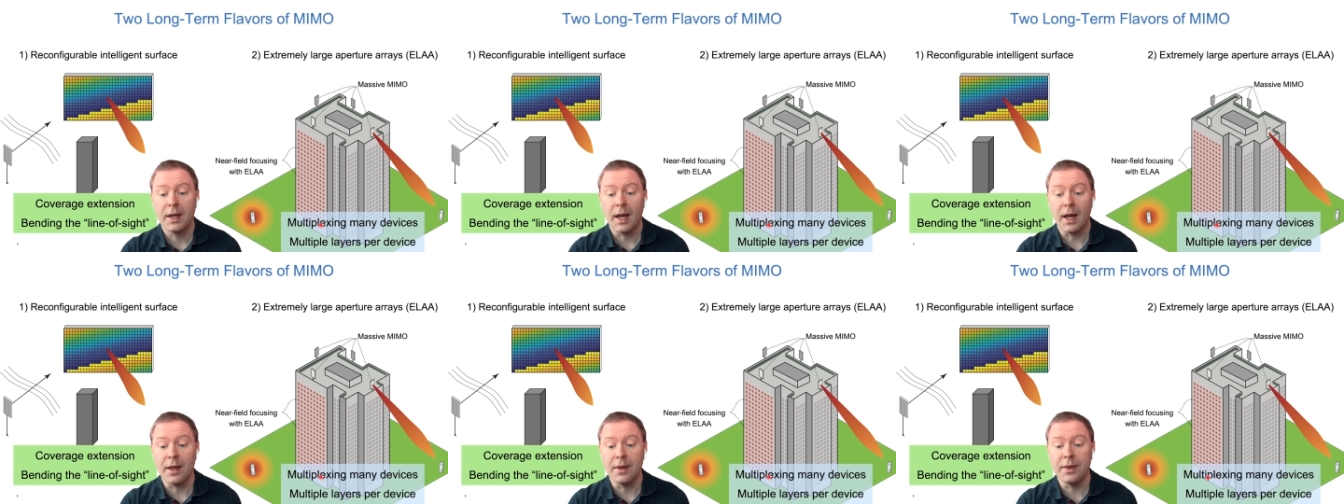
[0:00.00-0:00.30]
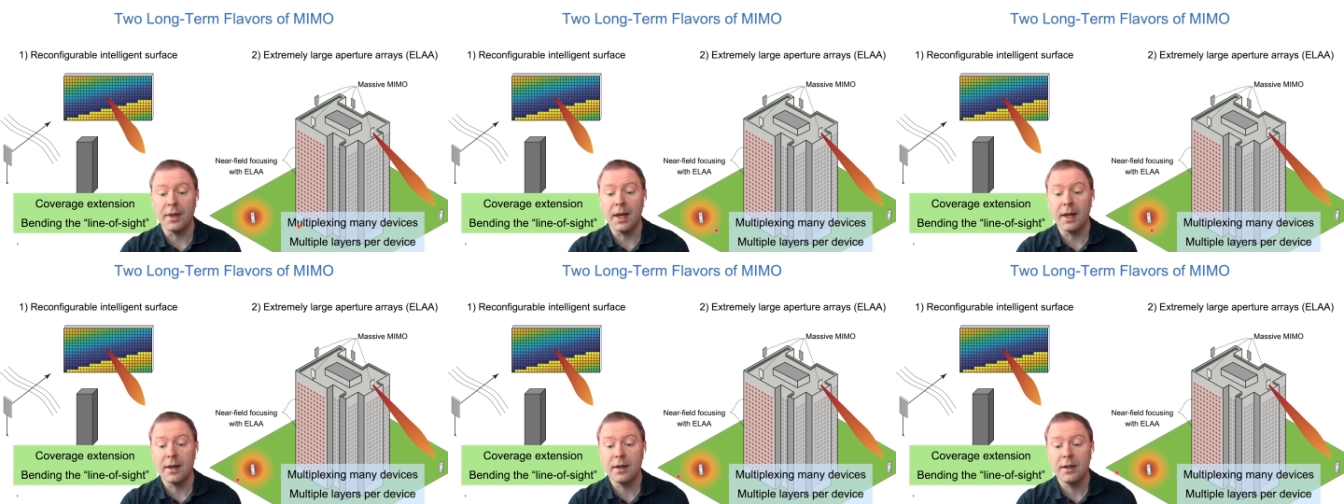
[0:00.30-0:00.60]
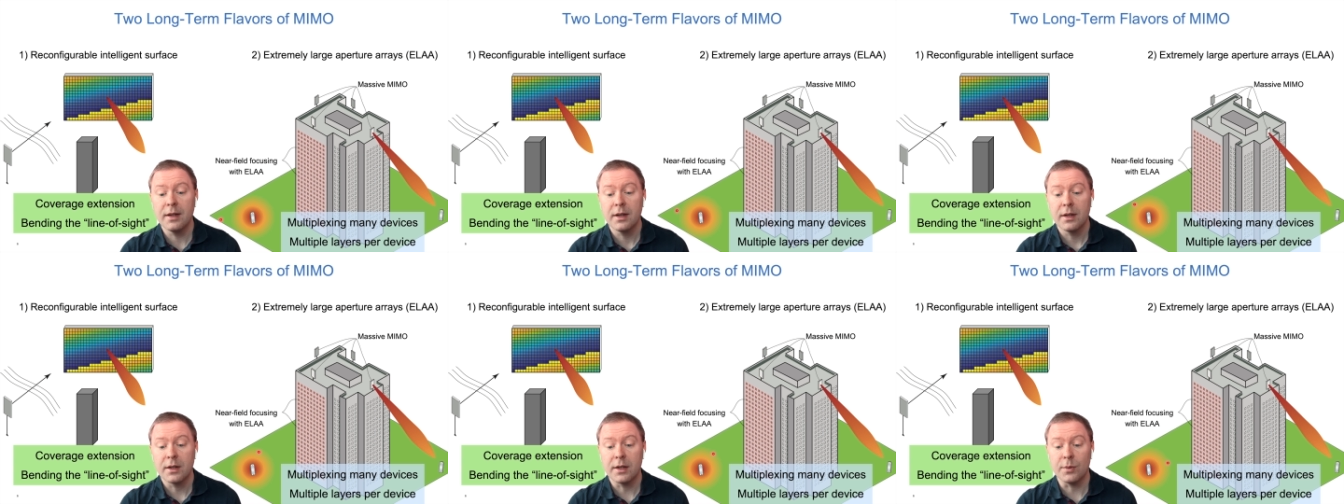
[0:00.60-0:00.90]
And
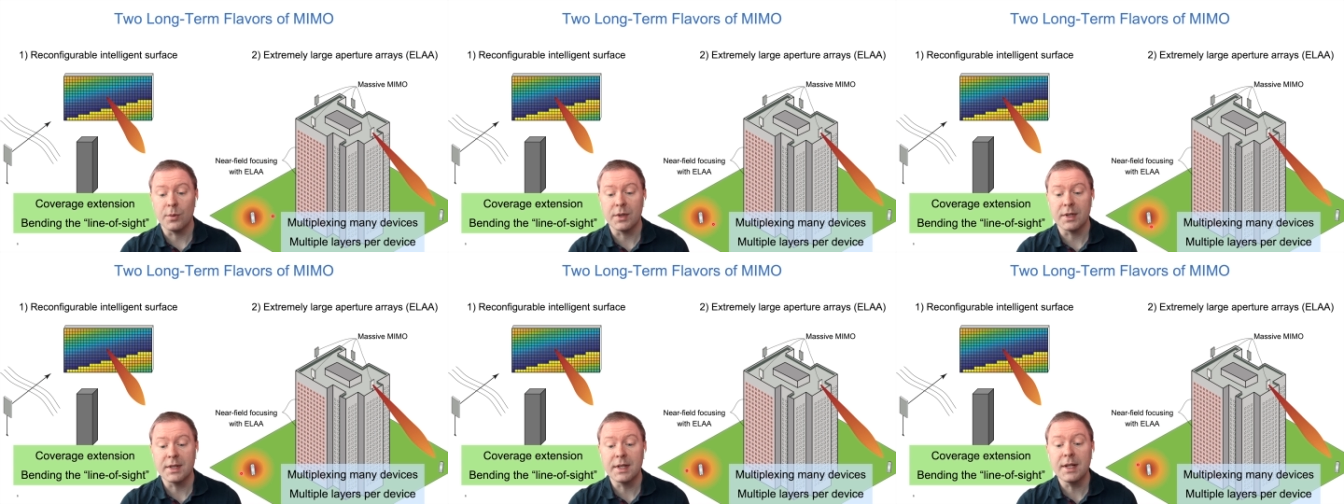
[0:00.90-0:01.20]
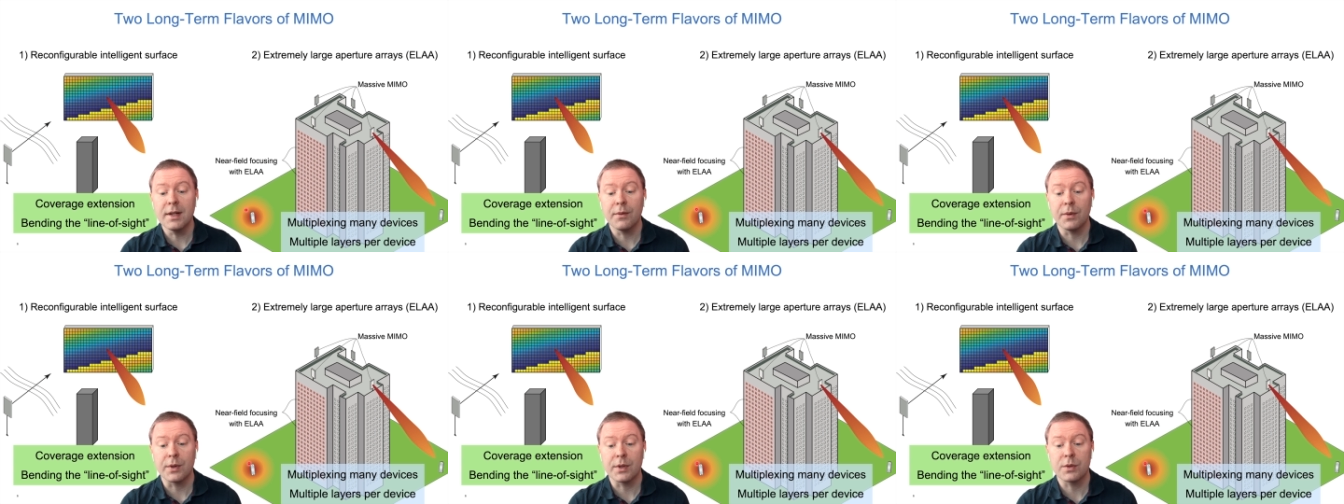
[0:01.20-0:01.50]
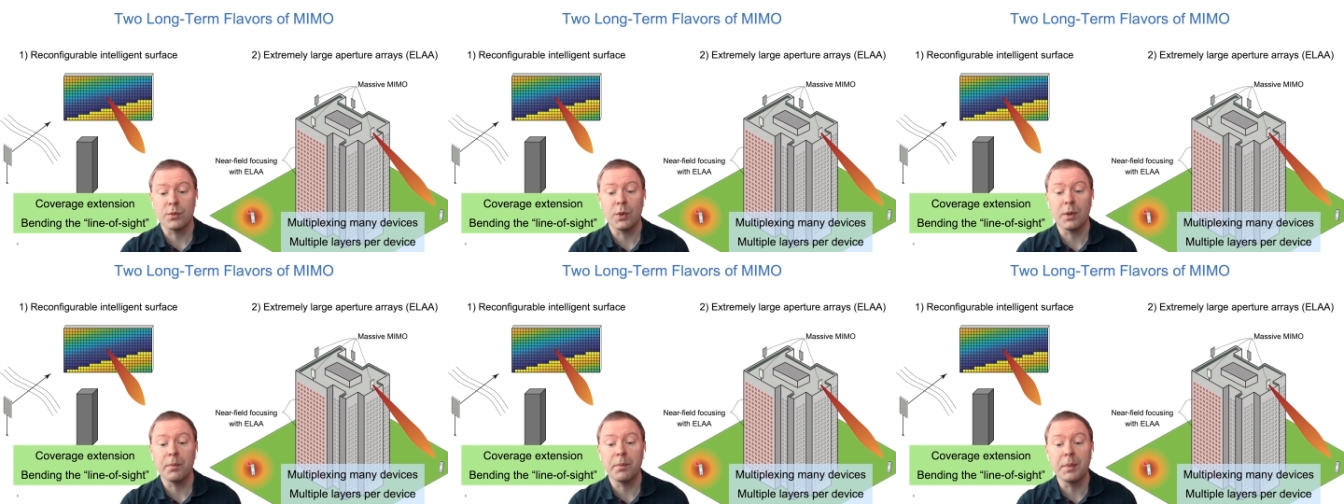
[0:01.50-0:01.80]
then the
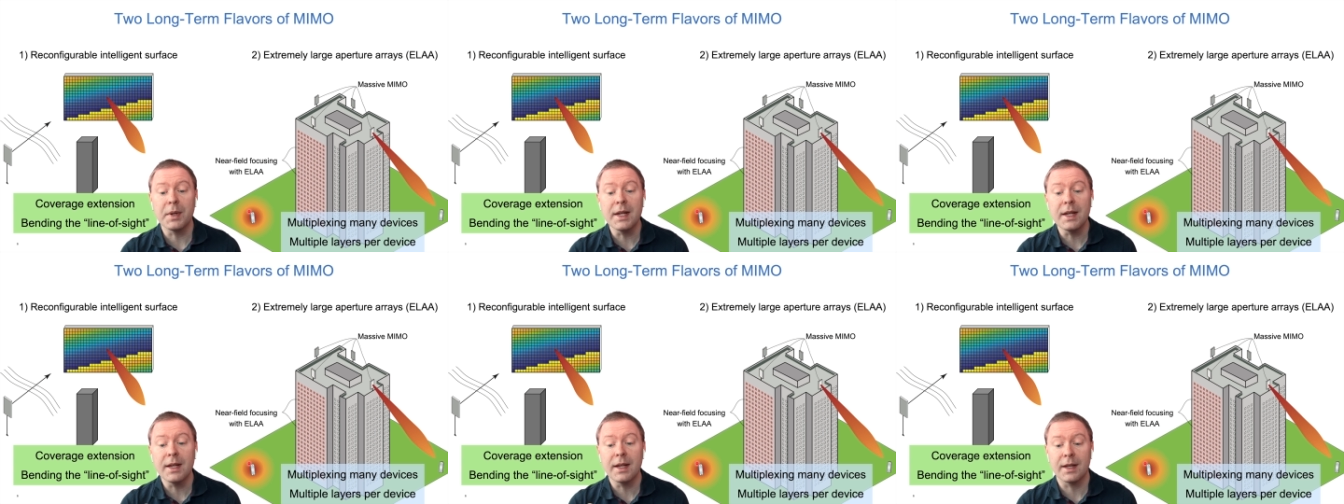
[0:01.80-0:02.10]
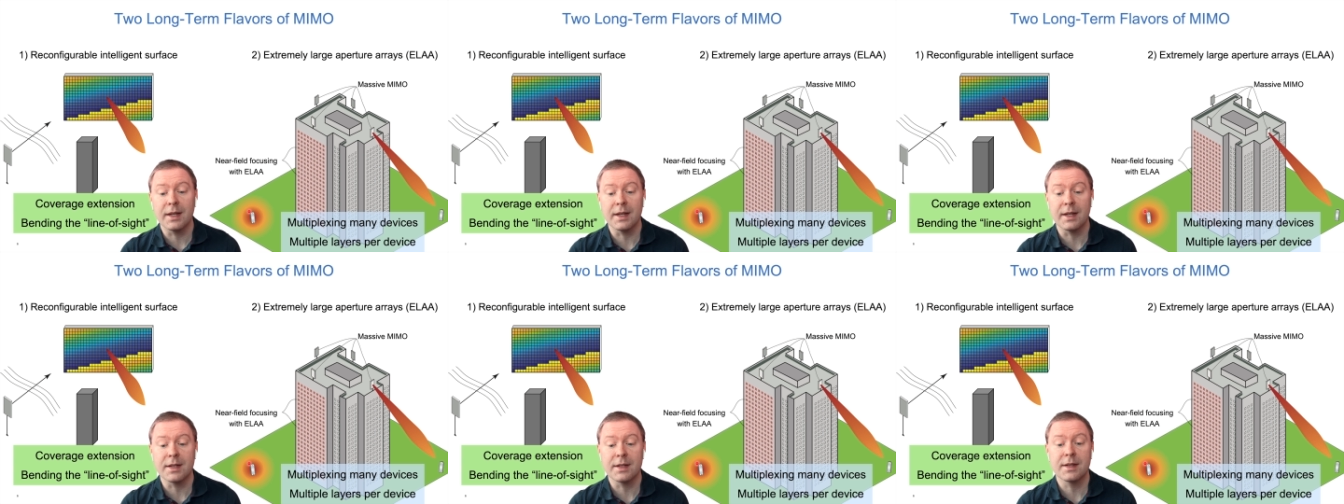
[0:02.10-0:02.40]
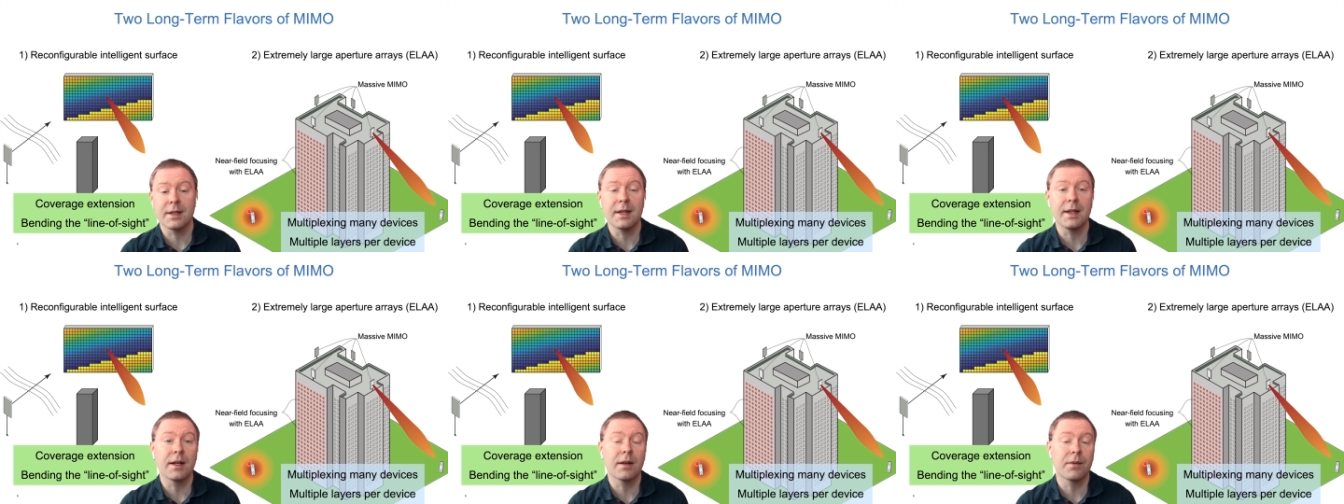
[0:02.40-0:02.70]
receivers will be in
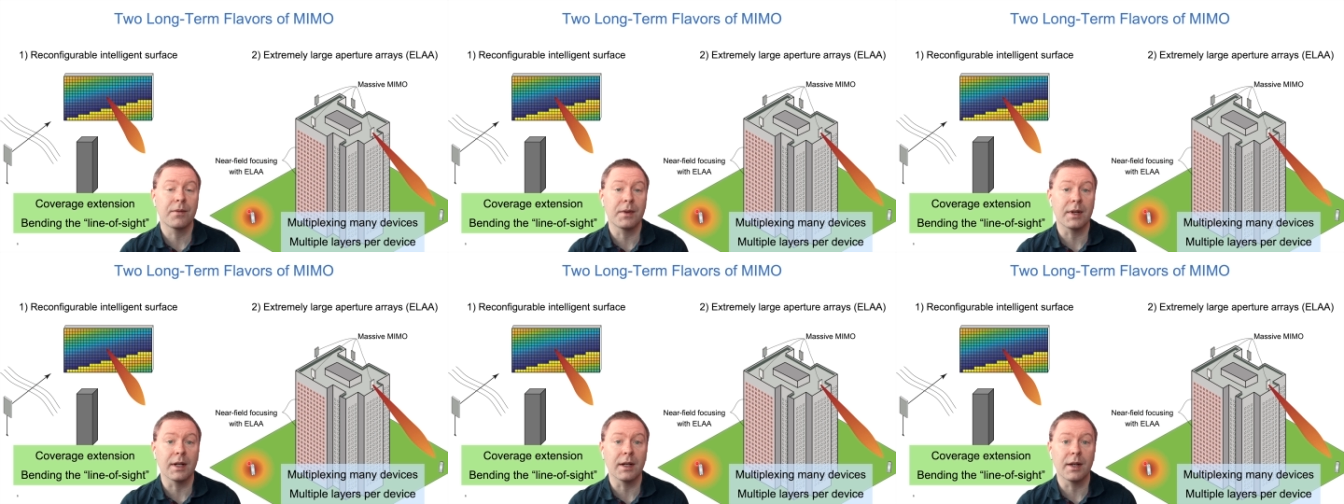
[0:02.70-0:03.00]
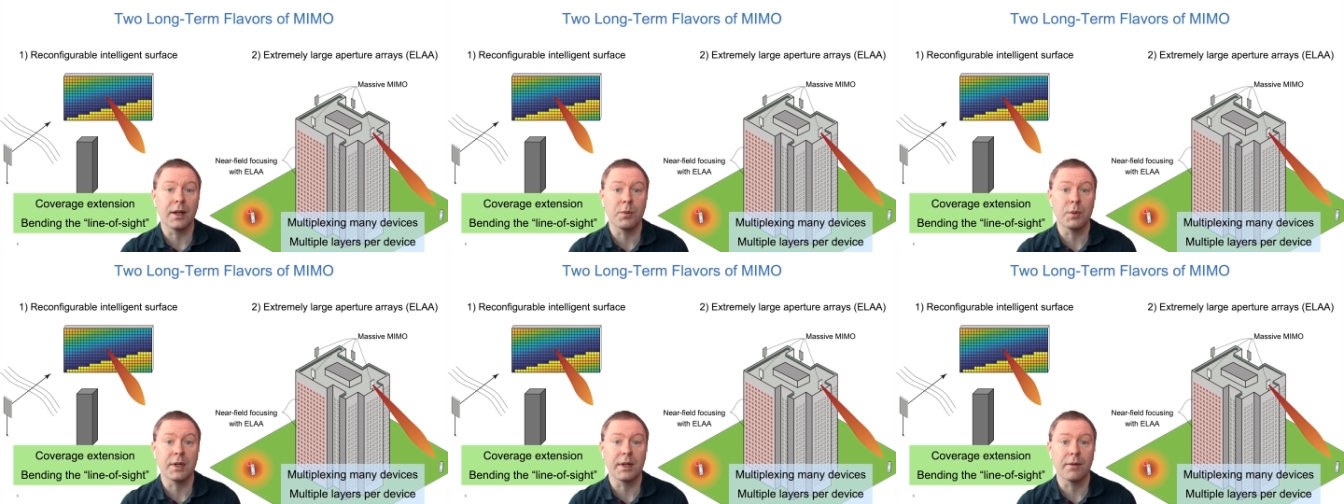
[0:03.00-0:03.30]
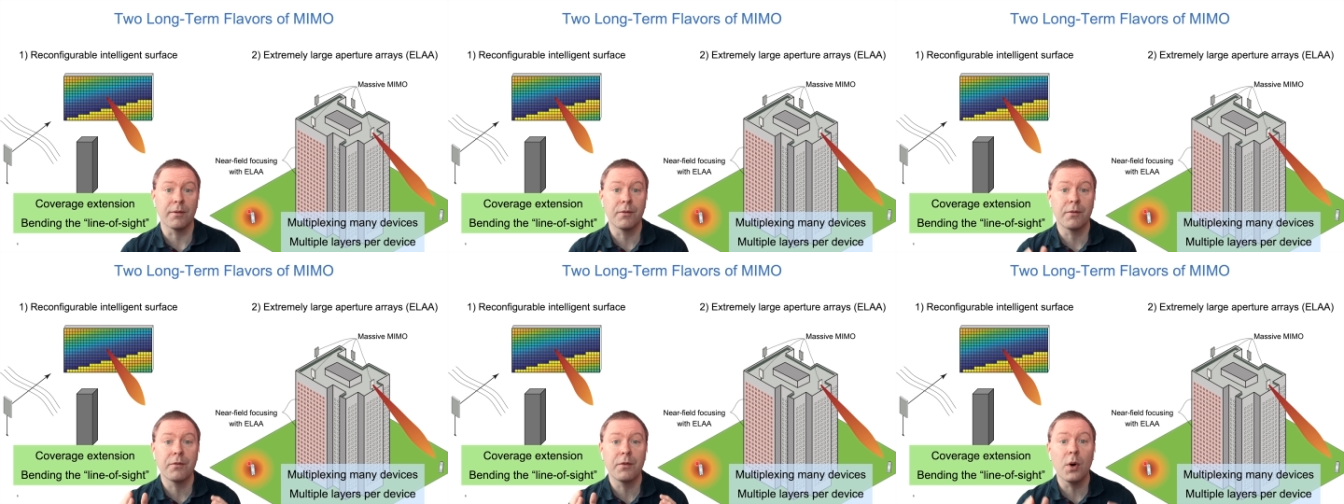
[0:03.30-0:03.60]
this near field and we
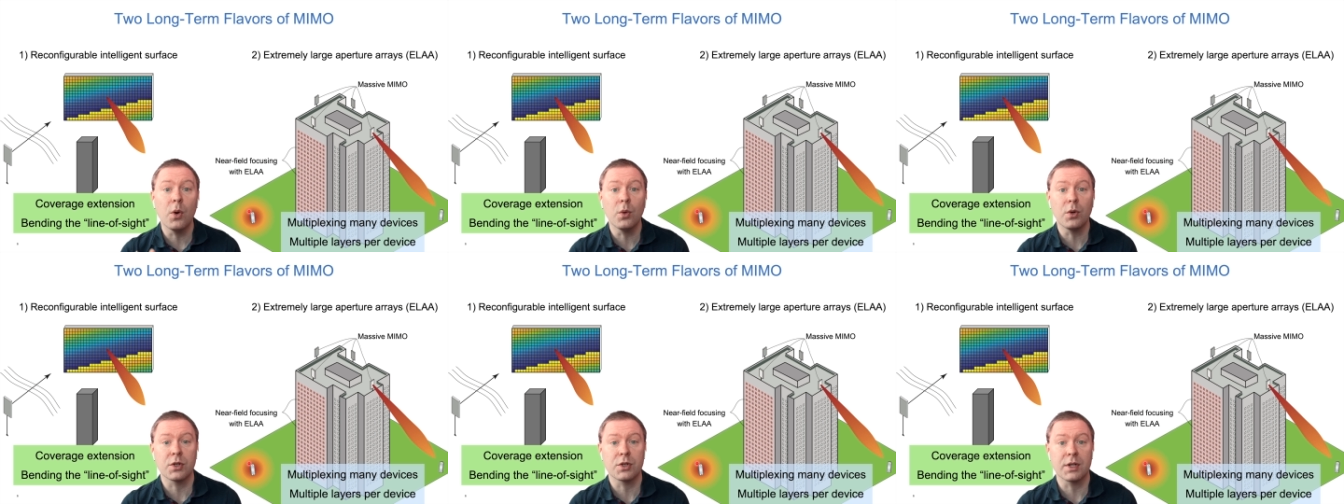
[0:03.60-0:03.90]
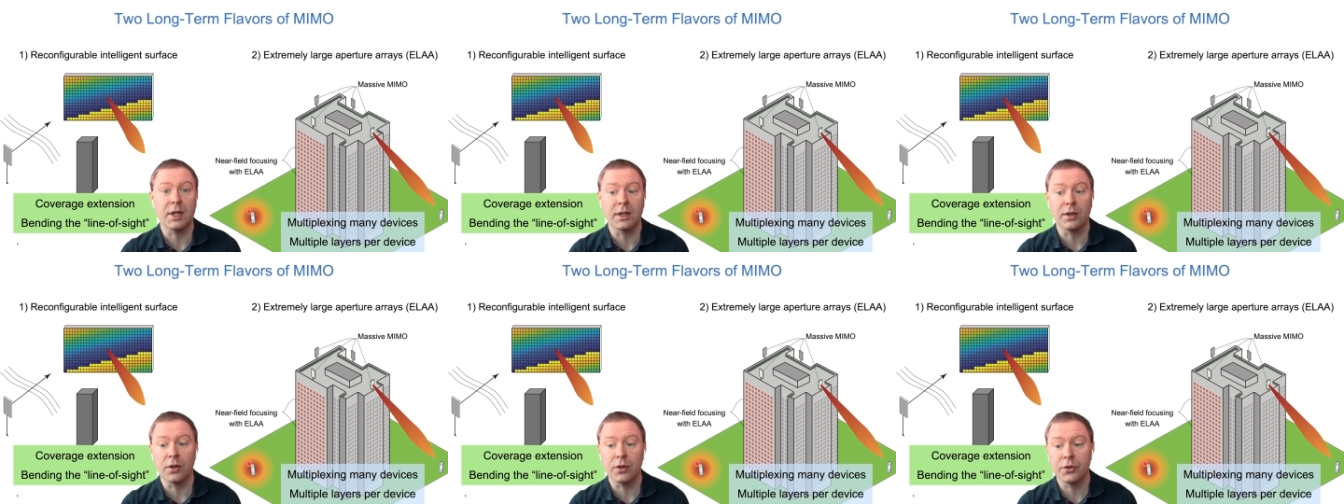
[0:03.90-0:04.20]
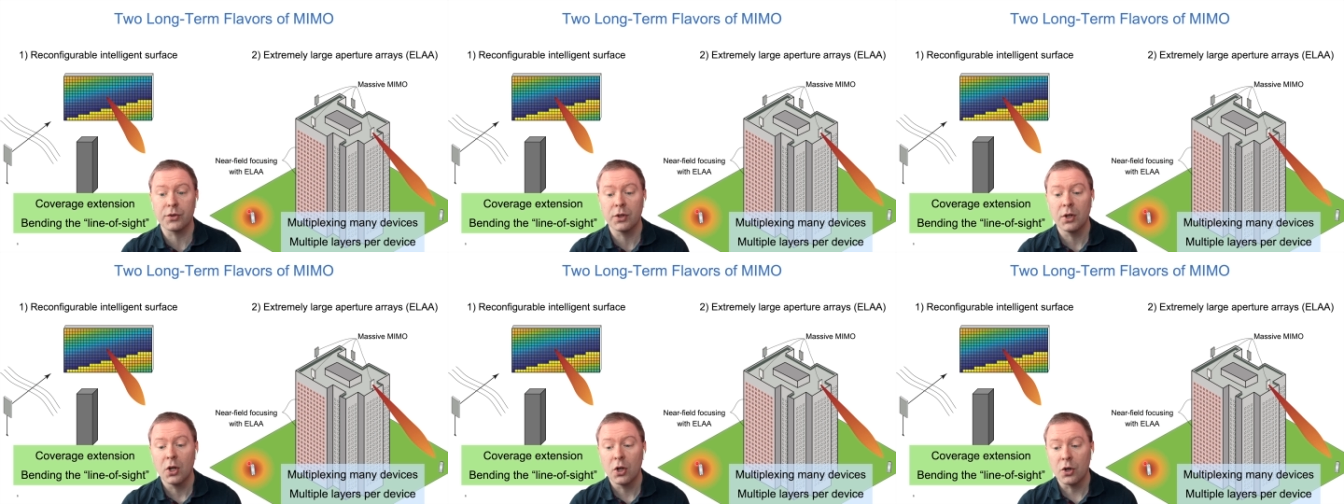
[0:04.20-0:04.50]
can focus
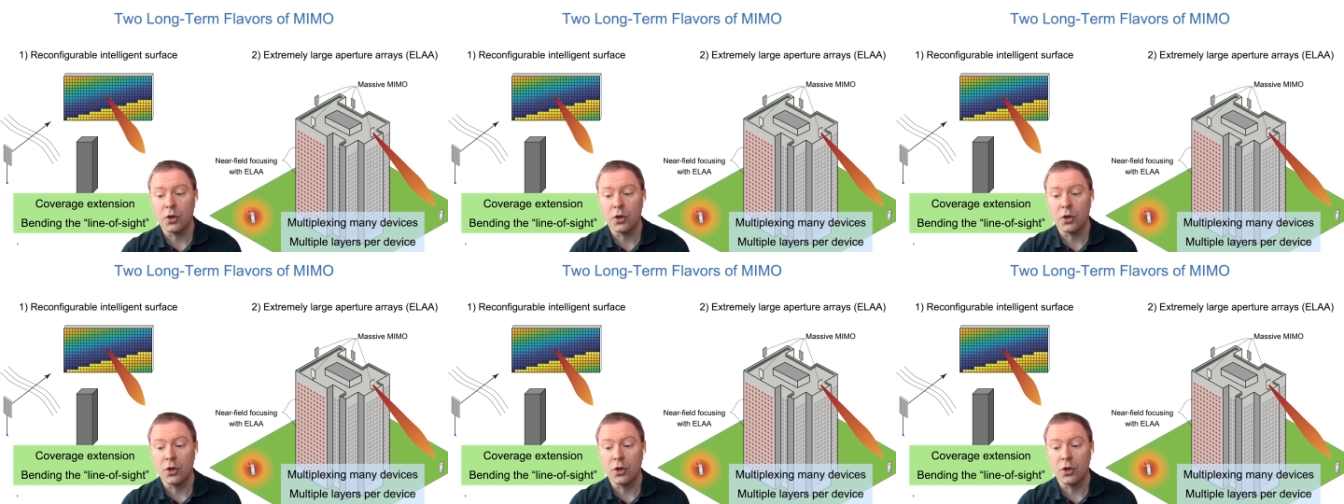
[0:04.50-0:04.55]
signals,